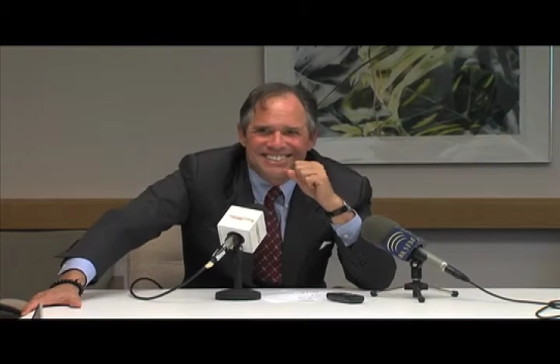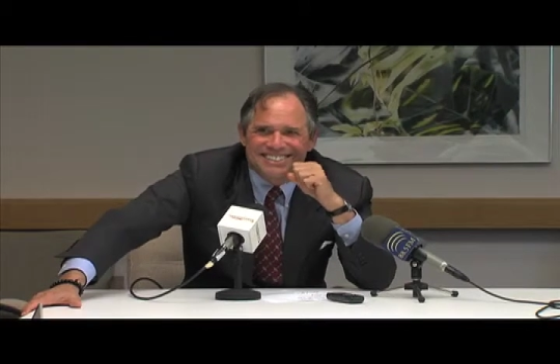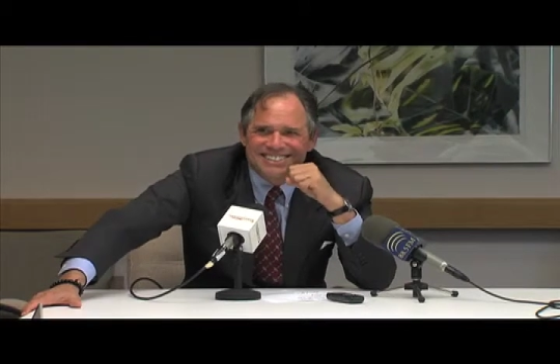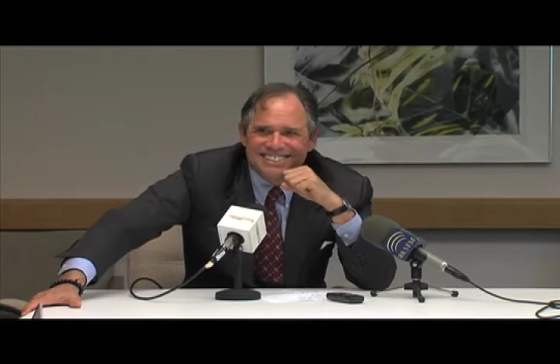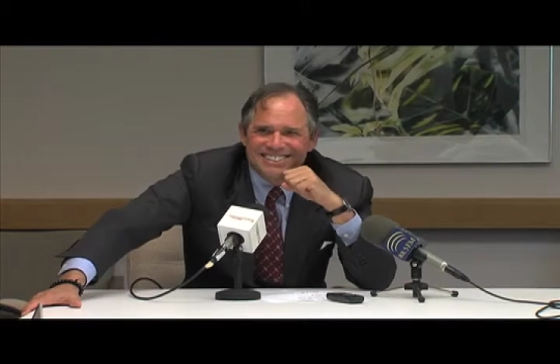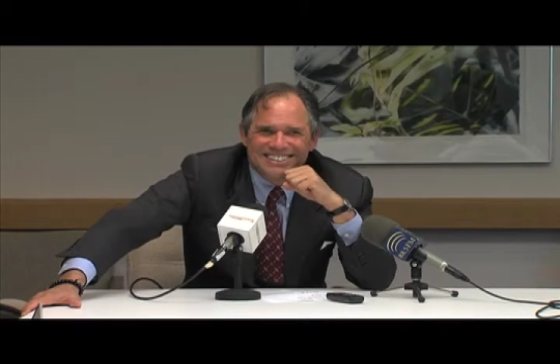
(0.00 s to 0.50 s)

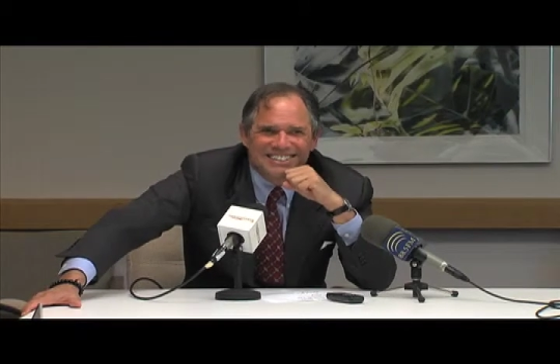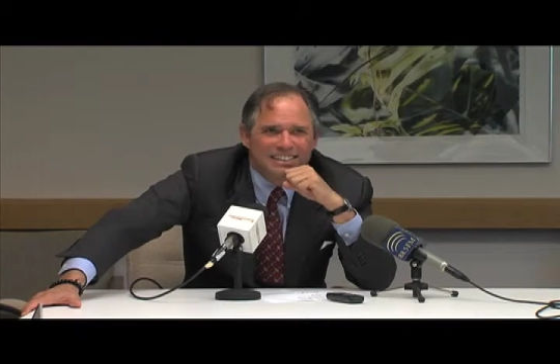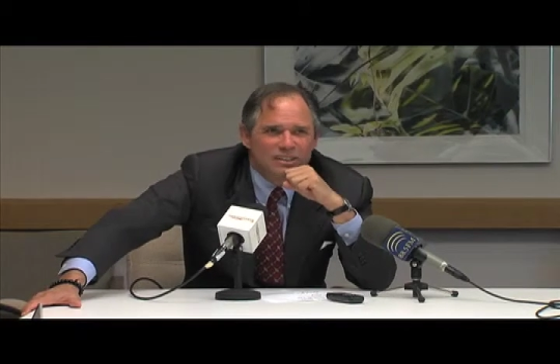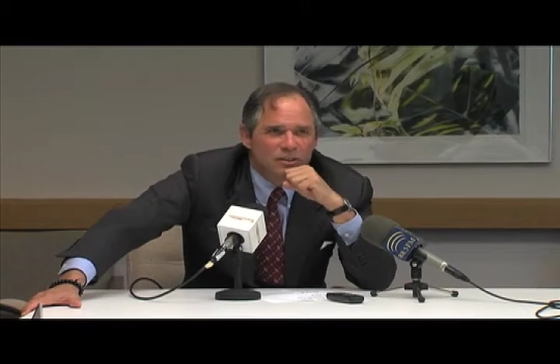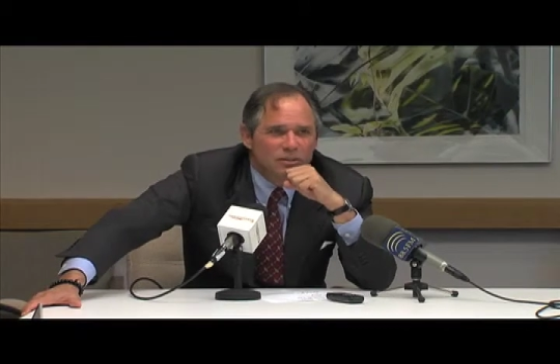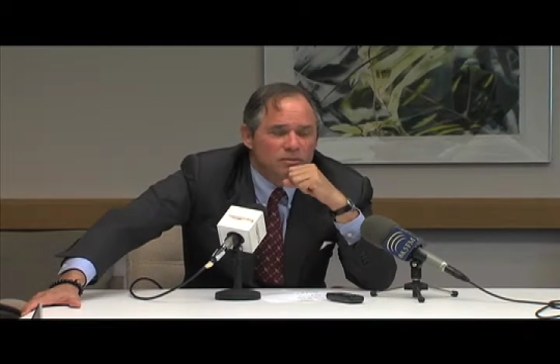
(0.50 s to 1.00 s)
And how are you
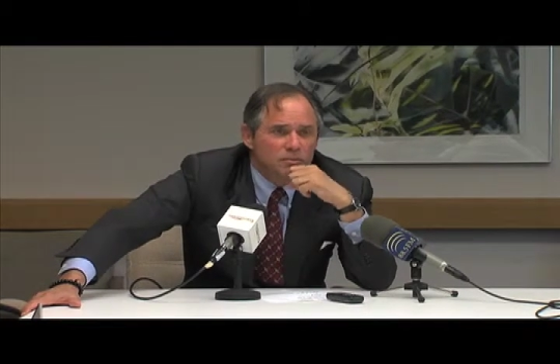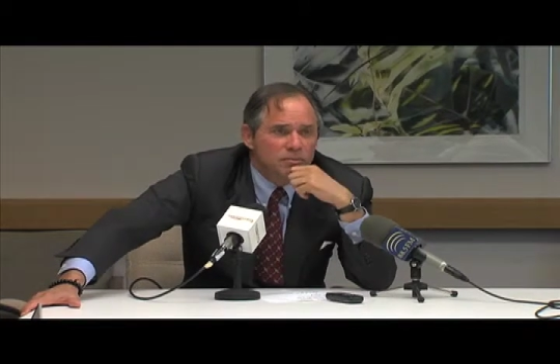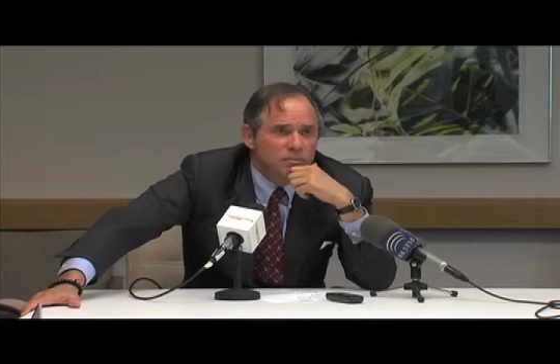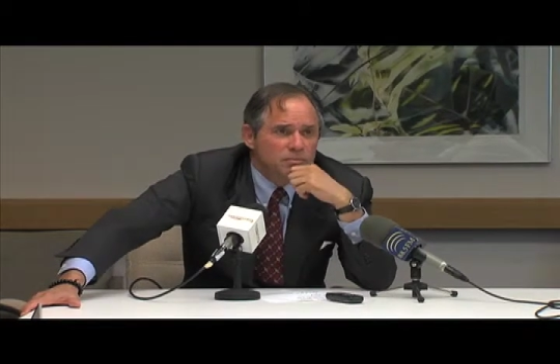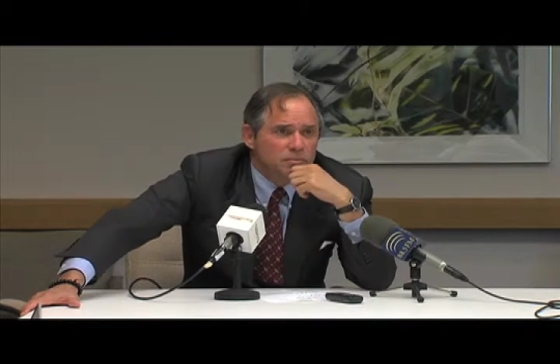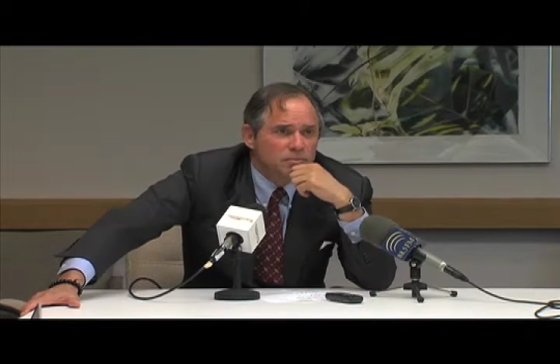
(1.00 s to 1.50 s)
feeling about police
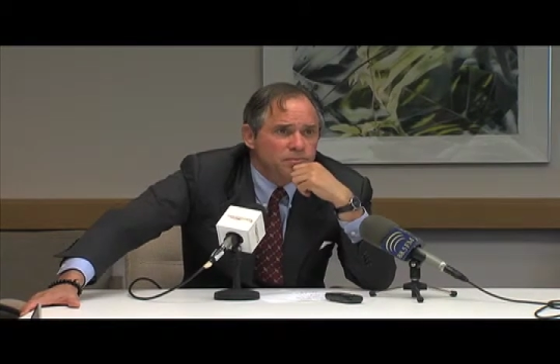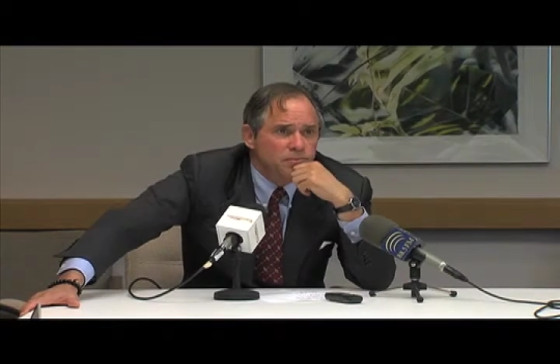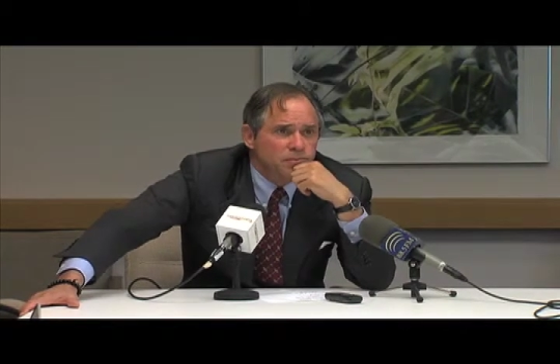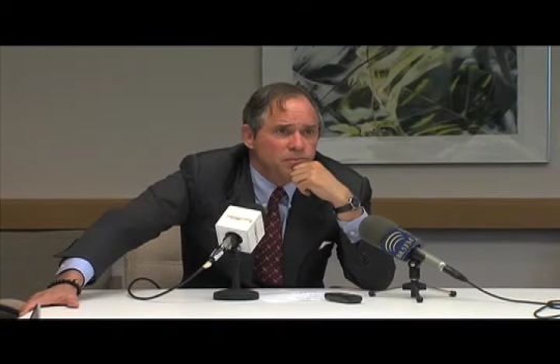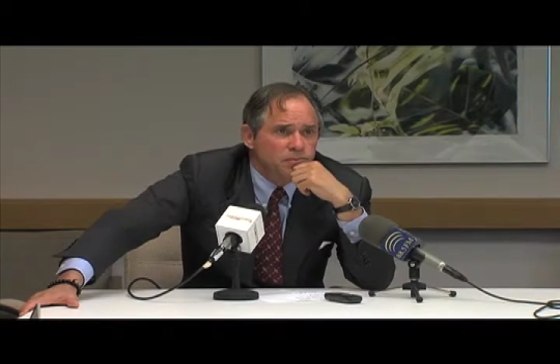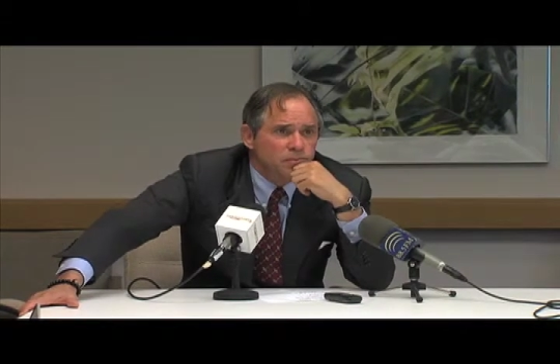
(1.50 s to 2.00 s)

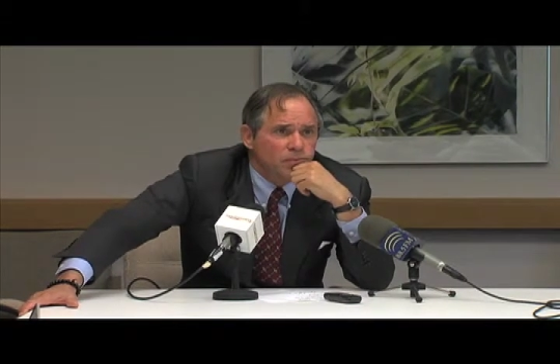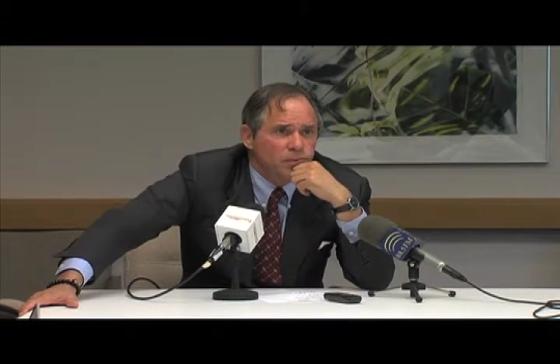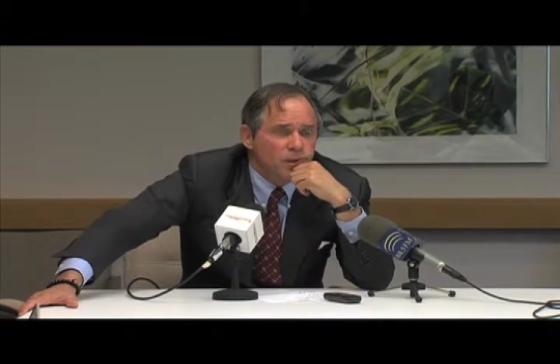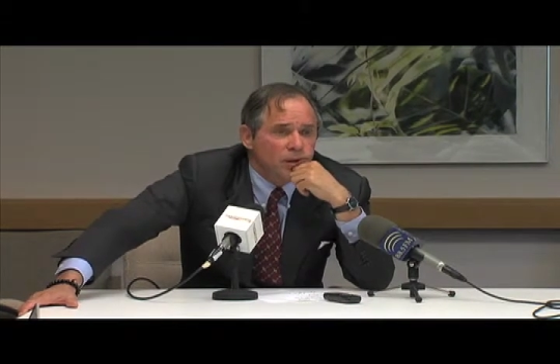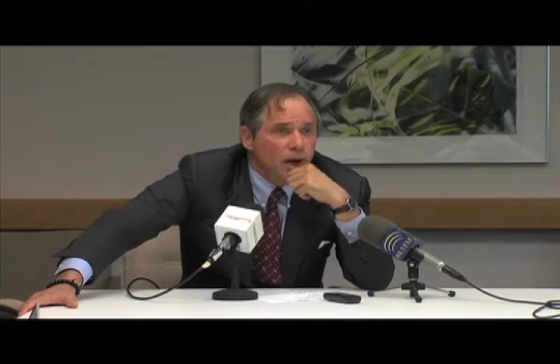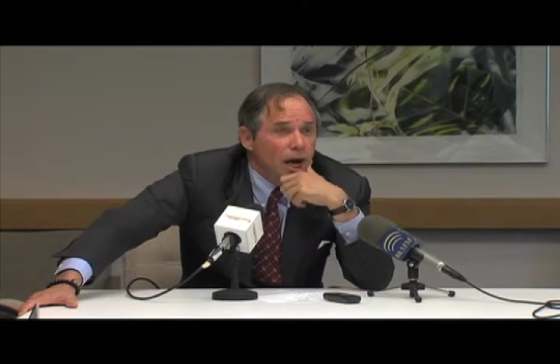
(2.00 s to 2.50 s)
bargaining?
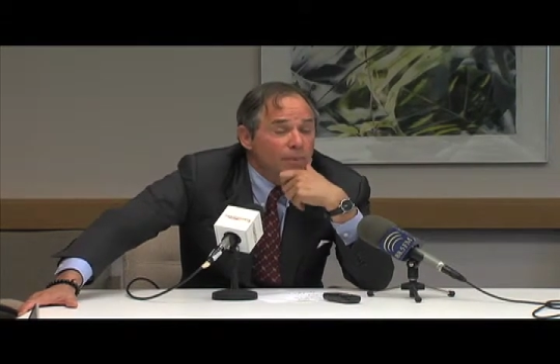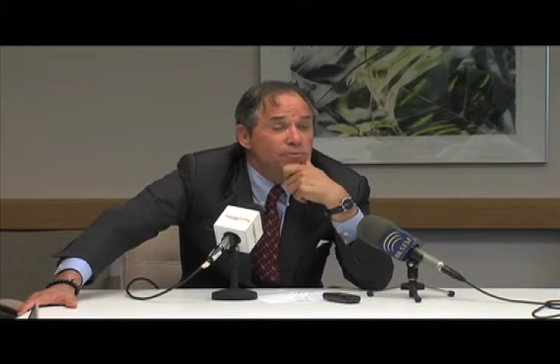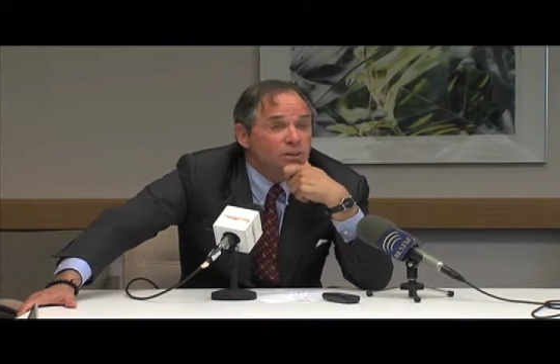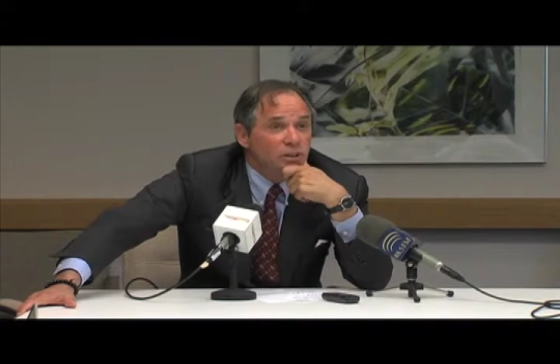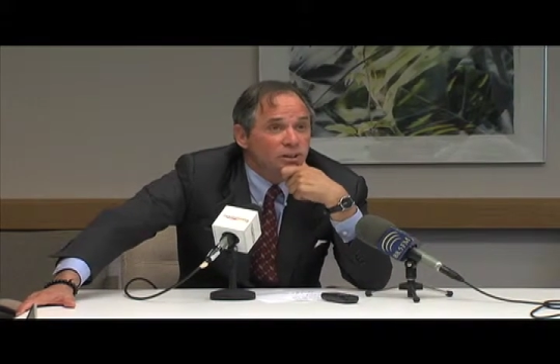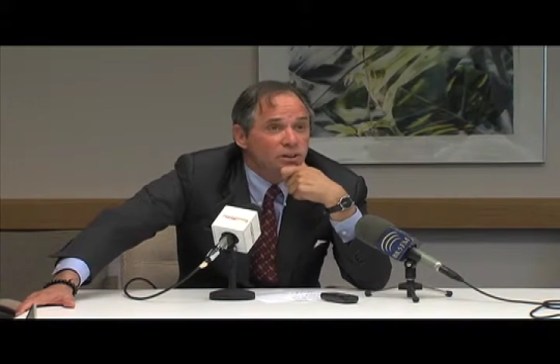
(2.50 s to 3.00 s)
I'm
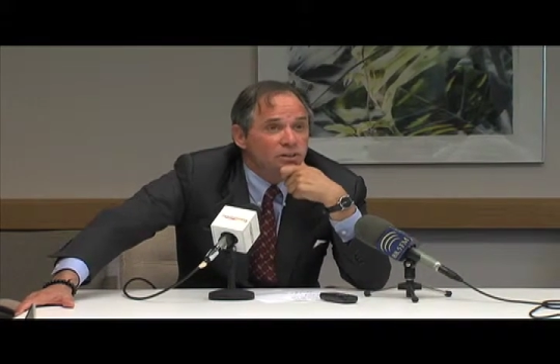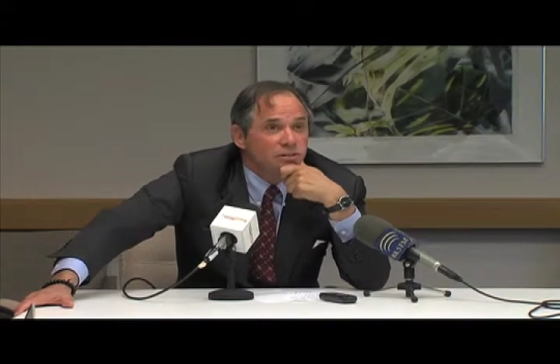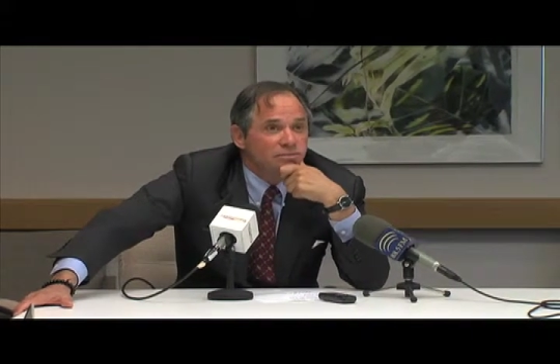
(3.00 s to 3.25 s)
feeling good.